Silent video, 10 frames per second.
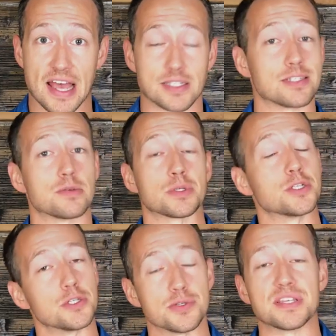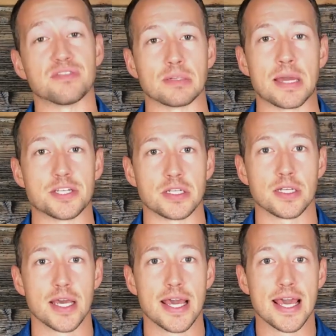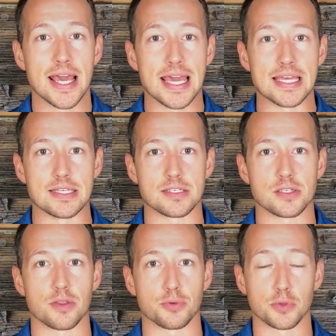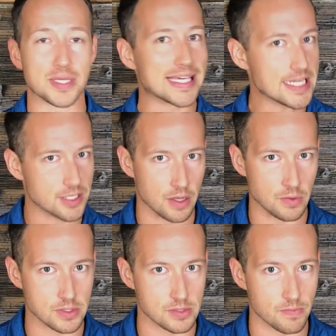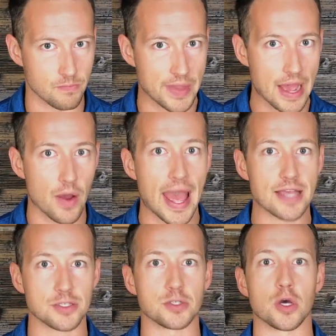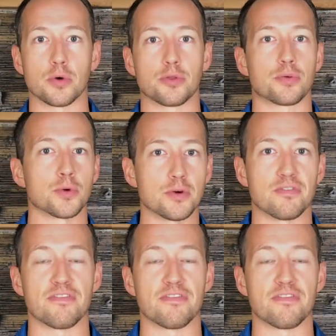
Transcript: fasting to reduce inflammation is through ketones. Now, as you go through